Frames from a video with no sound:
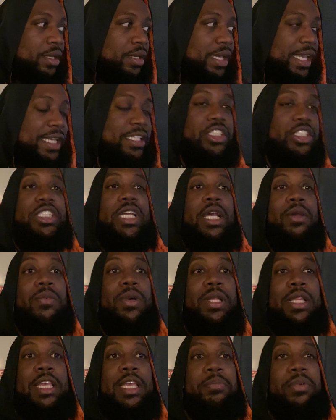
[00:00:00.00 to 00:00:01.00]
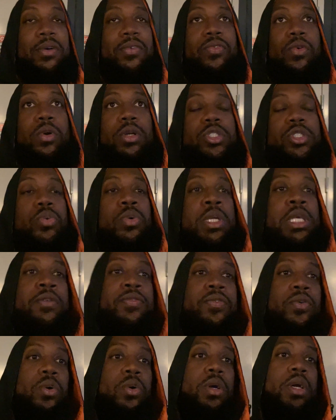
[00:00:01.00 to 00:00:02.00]
is generally before
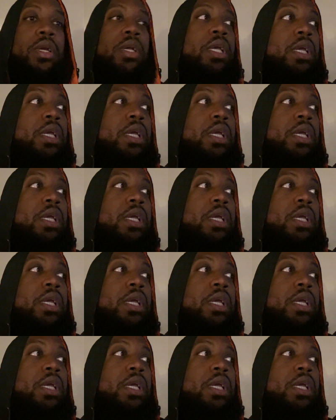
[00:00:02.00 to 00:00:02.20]
24.